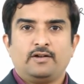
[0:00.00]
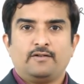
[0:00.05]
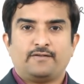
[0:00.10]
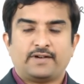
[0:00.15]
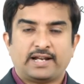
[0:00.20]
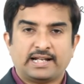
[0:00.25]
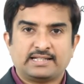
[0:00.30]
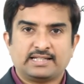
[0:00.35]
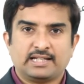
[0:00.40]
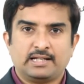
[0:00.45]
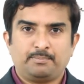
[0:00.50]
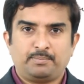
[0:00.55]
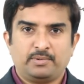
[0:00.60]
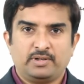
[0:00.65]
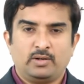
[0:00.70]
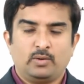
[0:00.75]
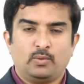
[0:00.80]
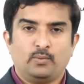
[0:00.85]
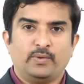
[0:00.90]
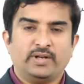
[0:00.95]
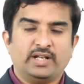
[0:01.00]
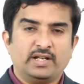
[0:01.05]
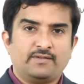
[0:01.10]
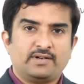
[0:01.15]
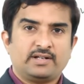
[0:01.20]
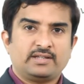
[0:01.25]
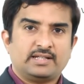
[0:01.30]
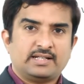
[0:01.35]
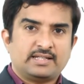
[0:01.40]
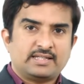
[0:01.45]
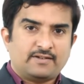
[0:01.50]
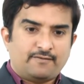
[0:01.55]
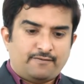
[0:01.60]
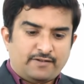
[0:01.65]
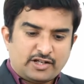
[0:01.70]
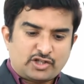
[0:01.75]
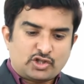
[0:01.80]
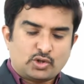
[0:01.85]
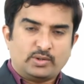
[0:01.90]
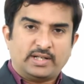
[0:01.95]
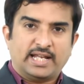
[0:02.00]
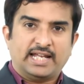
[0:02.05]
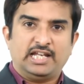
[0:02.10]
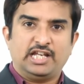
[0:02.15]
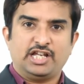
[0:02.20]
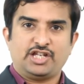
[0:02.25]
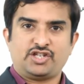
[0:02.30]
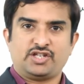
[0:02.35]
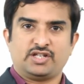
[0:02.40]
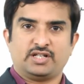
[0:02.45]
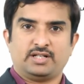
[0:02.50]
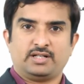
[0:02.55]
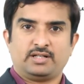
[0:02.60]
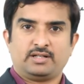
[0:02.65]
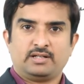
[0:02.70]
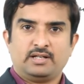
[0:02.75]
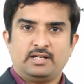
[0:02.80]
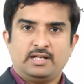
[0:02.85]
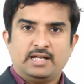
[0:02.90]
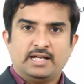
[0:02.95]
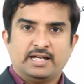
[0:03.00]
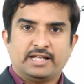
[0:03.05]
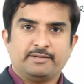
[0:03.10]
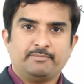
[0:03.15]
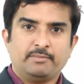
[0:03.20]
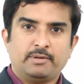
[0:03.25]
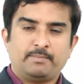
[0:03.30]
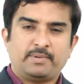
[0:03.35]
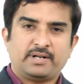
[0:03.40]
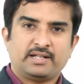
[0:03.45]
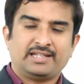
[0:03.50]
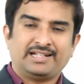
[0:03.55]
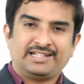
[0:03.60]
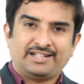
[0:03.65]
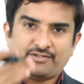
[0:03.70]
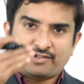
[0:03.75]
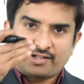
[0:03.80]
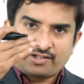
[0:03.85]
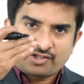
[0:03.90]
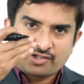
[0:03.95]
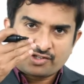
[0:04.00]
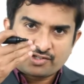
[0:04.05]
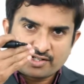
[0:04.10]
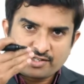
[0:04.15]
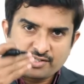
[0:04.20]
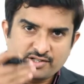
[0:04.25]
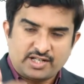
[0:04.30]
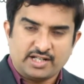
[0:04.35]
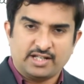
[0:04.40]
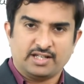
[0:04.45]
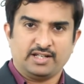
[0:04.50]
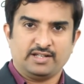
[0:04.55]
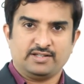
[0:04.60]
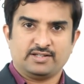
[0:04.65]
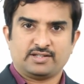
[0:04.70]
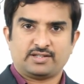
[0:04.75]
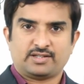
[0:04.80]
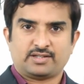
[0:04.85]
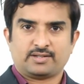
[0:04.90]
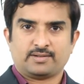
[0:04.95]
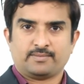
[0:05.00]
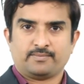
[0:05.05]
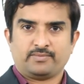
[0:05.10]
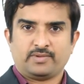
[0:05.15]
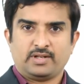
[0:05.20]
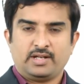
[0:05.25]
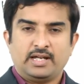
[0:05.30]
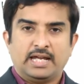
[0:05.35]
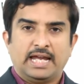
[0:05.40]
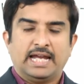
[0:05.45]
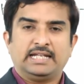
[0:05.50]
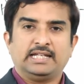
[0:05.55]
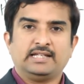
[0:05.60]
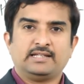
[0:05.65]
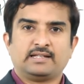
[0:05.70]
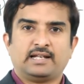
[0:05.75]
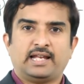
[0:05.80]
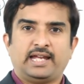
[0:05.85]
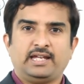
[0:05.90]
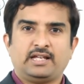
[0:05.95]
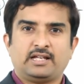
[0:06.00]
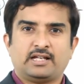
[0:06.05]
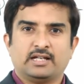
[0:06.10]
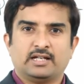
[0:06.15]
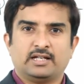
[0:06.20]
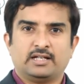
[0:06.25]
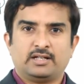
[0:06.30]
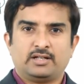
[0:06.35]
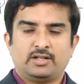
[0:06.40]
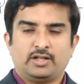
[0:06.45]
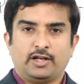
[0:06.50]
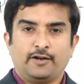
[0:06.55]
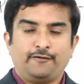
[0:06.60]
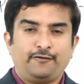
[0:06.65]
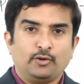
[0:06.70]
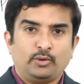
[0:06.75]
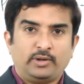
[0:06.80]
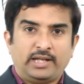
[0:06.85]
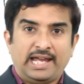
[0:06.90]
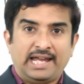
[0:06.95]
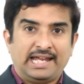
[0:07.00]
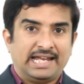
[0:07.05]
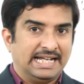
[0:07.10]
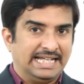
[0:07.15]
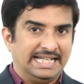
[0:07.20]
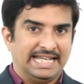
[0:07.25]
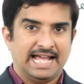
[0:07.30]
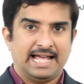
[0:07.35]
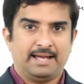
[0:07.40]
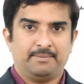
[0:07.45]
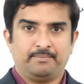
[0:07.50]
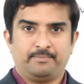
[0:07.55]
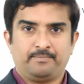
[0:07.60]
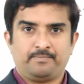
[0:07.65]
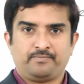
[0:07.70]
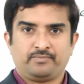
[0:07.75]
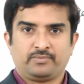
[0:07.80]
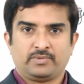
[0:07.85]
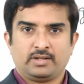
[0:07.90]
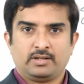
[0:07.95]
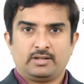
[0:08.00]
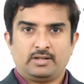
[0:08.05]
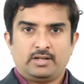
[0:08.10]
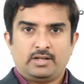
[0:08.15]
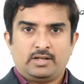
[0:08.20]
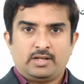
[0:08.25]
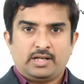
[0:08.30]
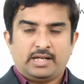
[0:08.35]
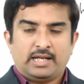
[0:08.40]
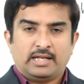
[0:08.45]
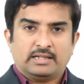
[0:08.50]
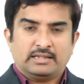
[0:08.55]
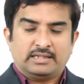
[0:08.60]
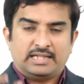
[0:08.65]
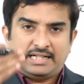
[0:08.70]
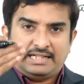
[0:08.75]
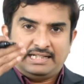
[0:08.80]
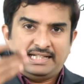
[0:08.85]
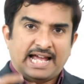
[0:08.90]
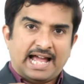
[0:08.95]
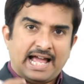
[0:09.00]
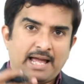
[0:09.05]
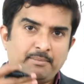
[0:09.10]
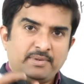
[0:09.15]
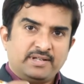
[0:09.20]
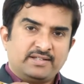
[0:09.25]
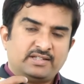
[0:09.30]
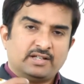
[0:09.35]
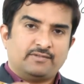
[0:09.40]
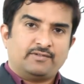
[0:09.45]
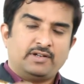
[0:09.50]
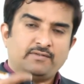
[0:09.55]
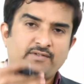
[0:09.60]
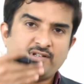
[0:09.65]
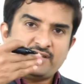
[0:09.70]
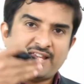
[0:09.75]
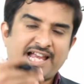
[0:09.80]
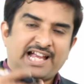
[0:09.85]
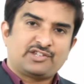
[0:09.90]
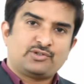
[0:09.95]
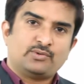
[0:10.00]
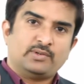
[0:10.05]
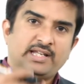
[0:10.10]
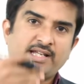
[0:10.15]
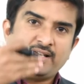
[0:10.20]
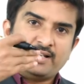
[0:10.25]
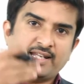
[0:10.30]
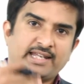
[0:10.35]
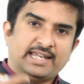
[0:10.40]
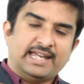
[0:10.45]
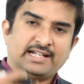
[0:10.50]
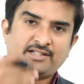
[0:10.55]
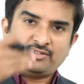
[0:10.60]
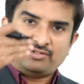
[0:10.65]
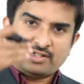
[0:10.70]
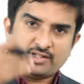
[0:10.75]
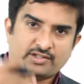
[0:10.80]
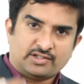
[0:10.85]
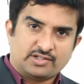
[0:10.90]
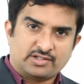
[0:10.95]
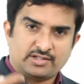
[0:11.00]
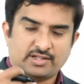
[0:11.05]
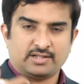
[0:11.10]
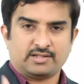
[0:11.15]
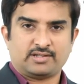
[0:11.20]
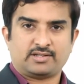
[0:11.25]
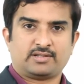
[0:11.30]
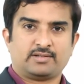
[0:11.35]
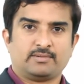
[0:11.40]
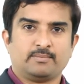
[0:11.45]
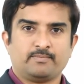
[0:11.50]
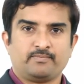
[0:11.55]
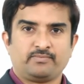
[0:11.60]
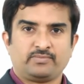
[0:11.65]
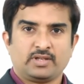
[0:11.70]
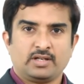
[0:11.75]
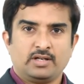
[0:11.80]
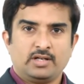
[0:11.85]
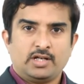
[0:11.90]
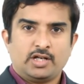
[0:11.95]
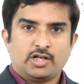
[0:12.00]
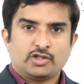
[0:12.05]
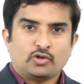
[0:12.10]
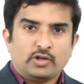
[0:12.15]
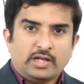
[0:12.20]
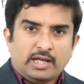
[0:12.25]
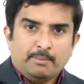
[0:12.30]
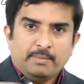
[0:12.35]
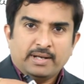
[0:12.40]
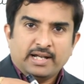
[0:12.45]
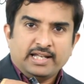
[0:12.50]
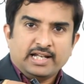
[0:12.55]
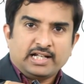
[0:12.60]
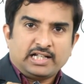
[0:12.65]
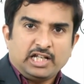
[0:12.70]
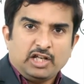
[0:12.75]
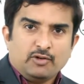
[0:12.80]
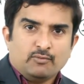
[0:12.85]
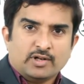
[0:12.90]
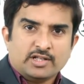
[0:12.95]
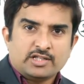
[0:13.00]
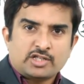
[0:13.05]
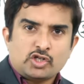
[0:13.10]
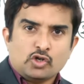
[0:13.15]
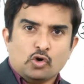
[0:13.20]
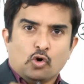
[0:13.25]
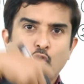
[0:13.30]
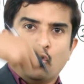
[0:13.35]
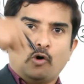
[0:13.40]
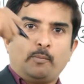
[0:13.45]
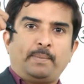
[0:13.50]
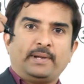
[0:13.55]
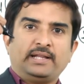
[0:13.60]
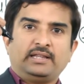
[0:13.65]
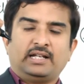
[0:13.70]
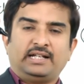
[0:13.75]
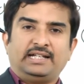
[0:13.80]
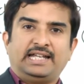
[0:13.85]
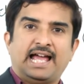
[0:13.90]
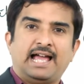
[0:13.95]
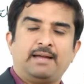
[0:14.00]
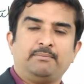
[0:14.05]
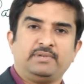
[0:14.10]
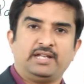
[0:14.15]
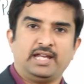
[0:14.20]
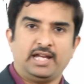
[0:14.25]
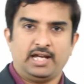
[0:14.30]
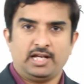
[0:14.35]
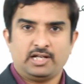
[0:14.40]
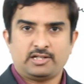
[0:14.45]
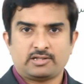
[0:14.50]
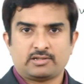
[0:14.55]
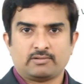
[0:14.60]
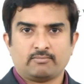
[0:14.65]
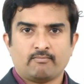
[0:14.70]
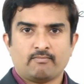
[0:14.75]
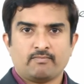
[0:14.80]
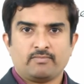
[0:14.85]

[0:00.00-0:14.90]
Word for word: For example, whenever there is a vasodilation, remember that resistance decreases. It is like uh, if you take a dam, the dam is the one which actually creates resistance. So, immediately once you open the dam gates,